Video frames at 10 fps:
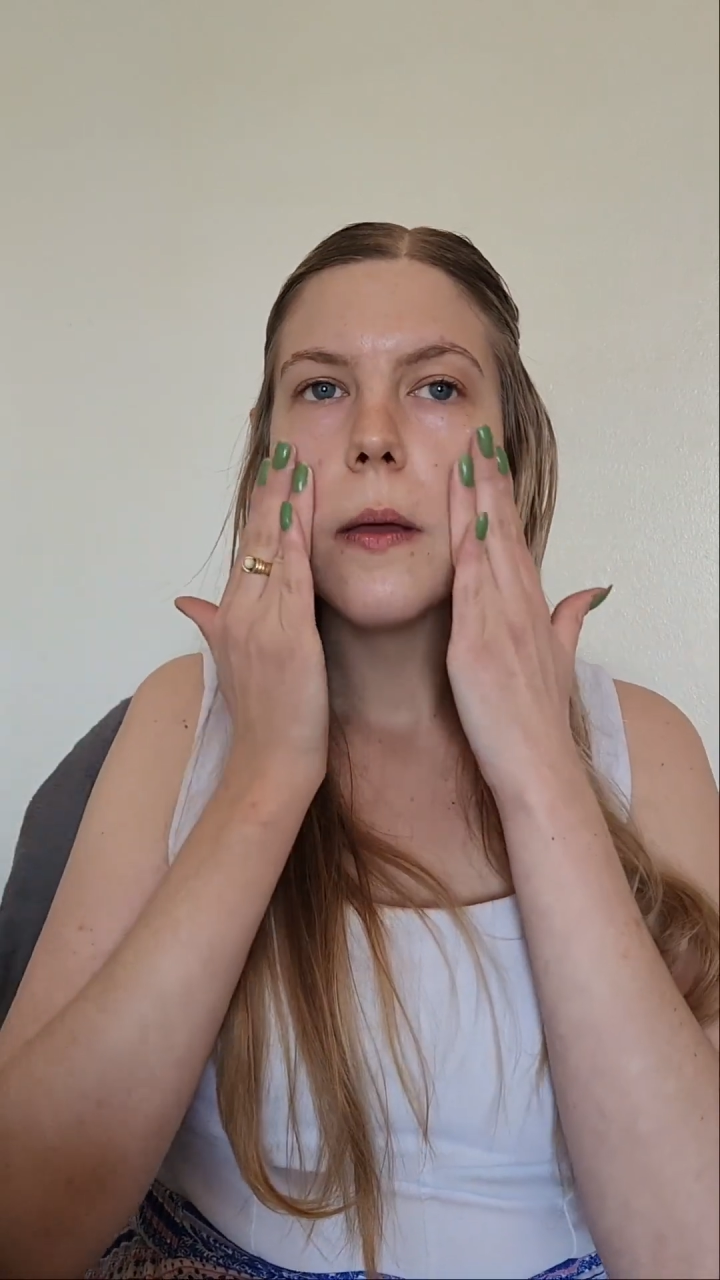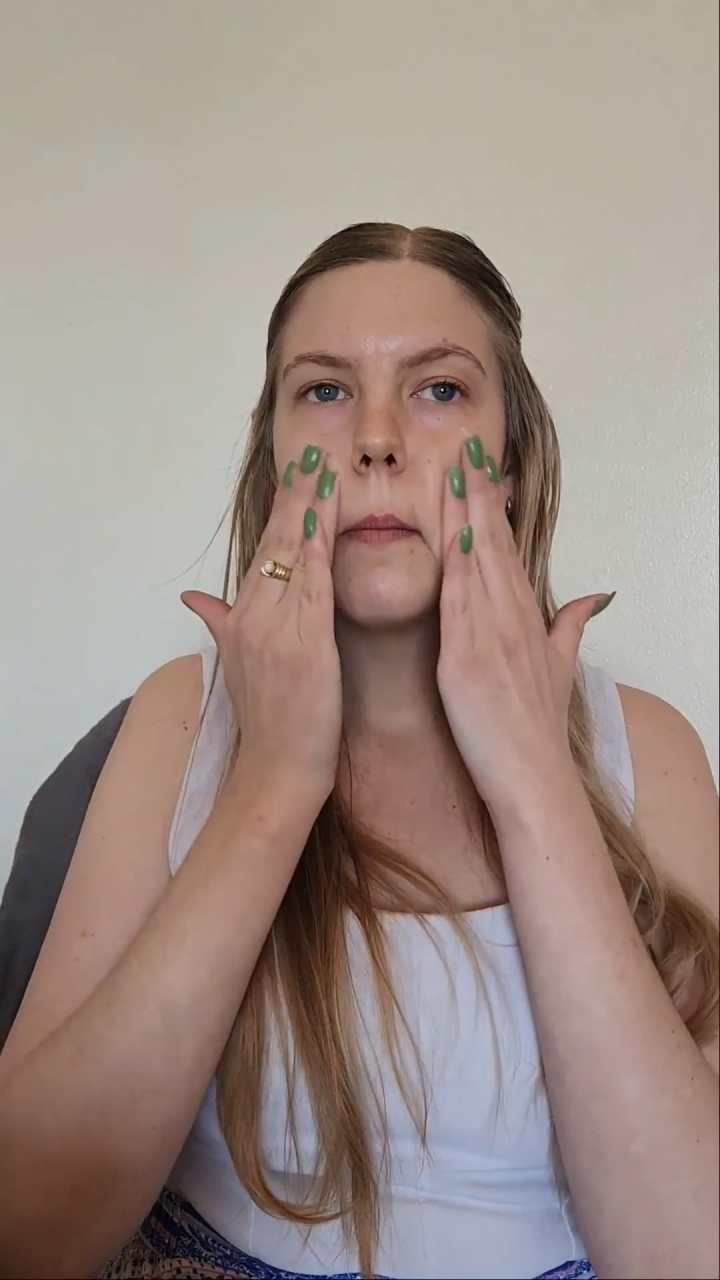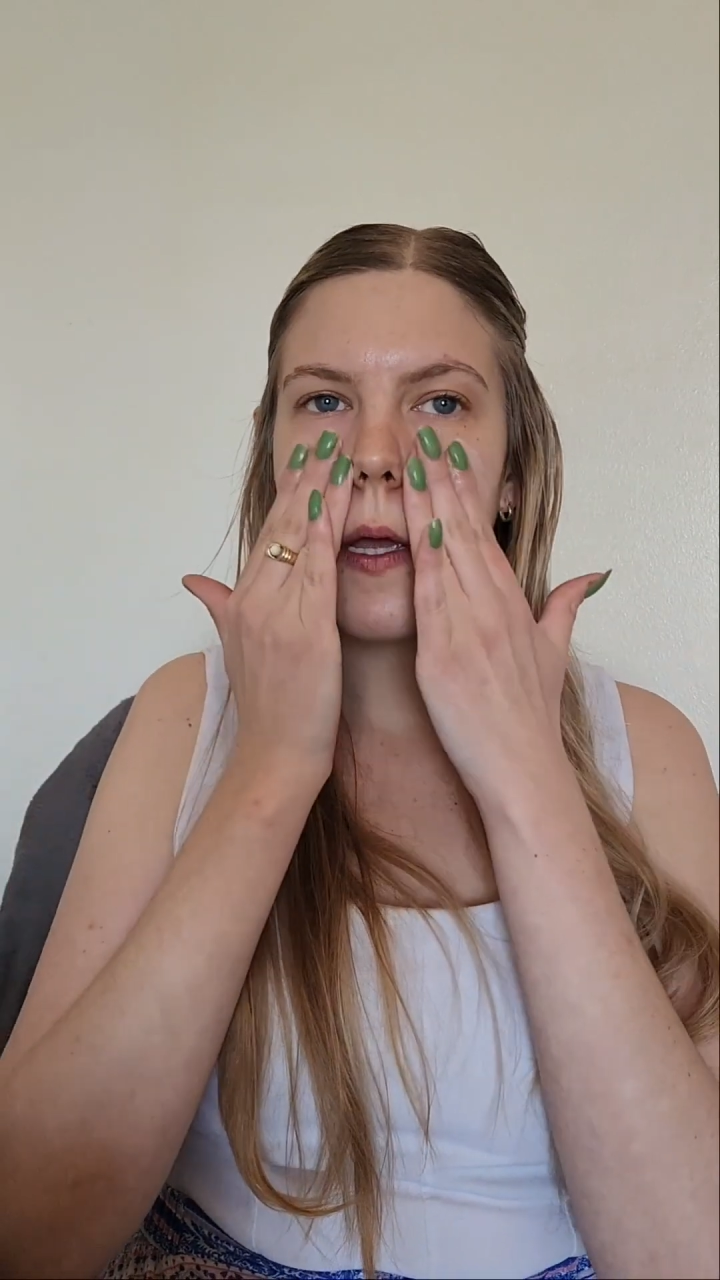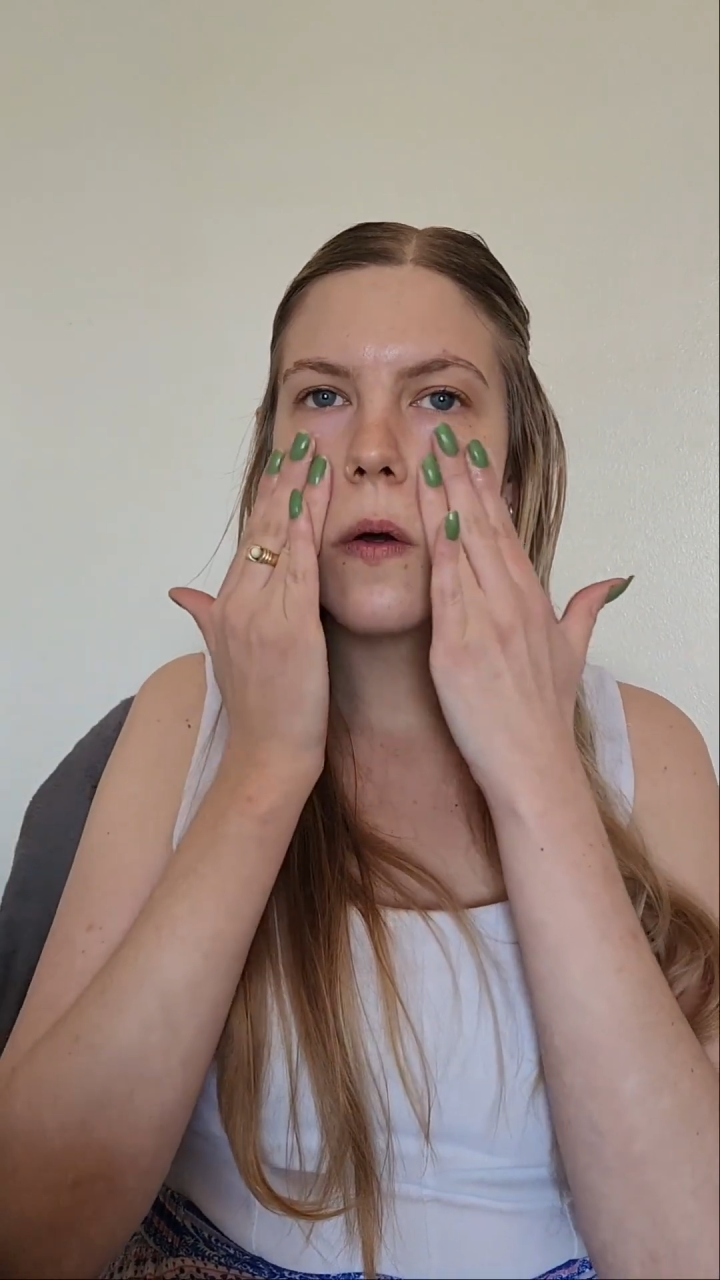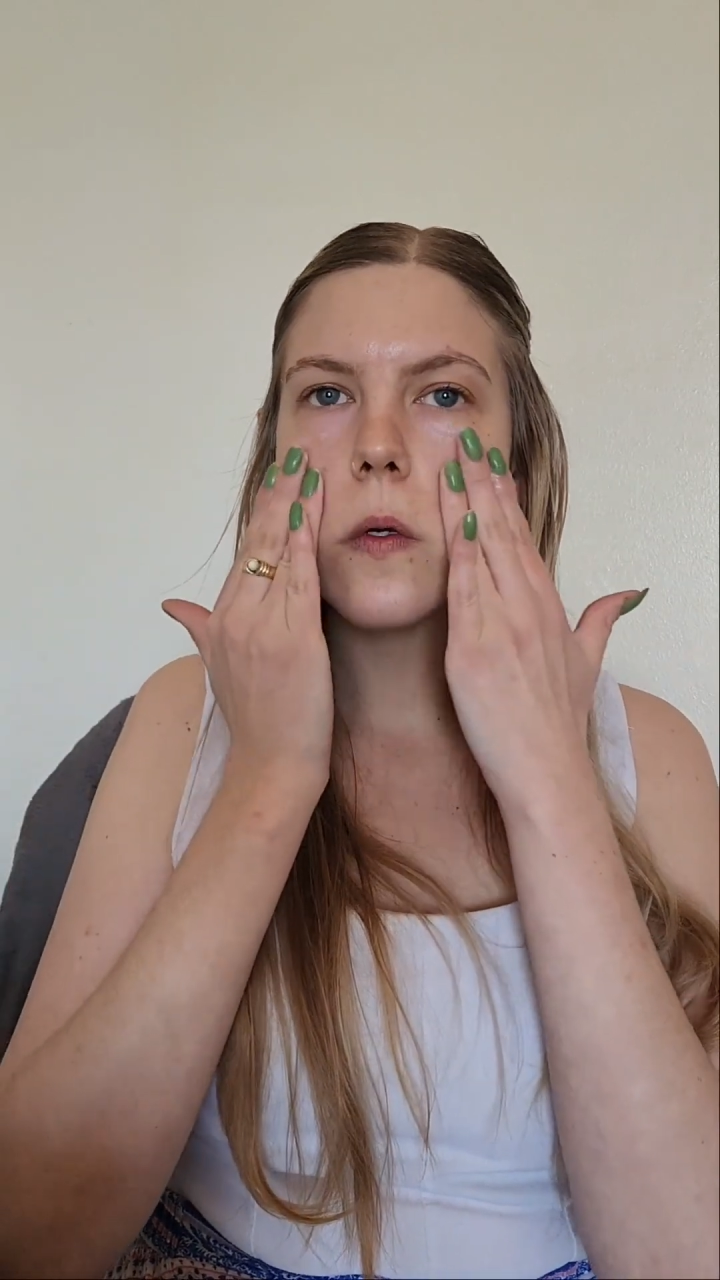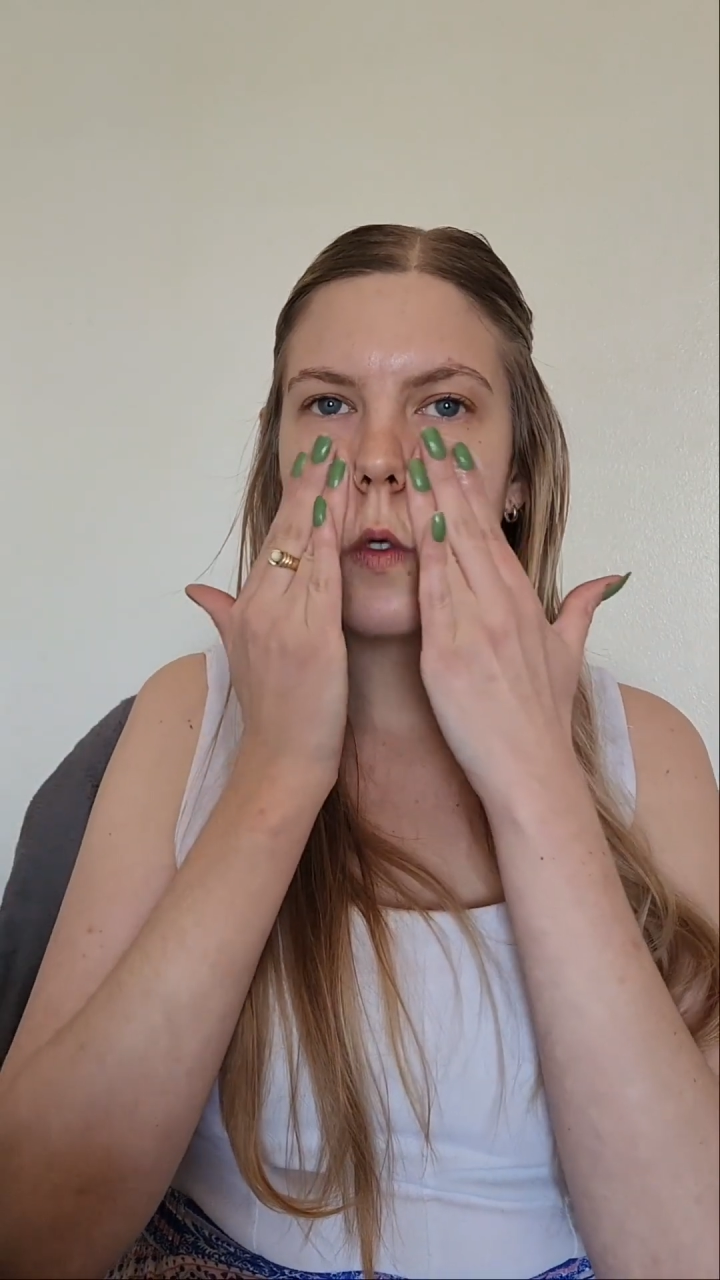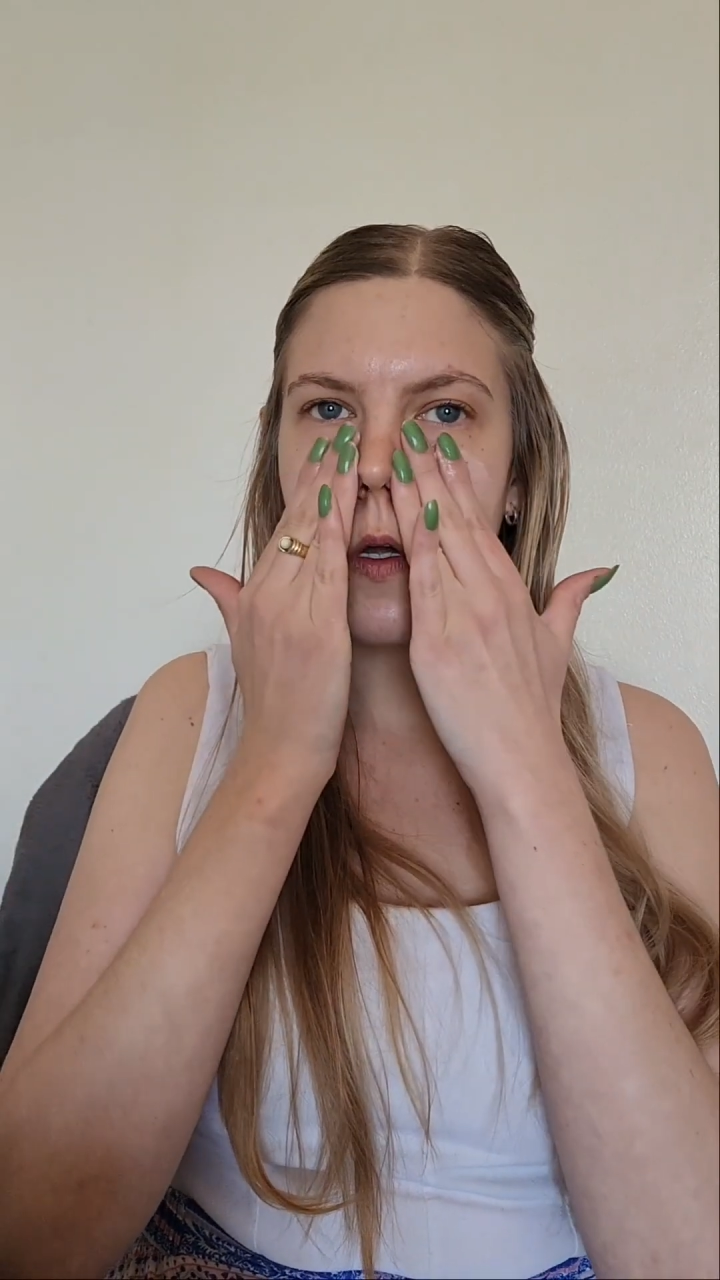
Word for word: because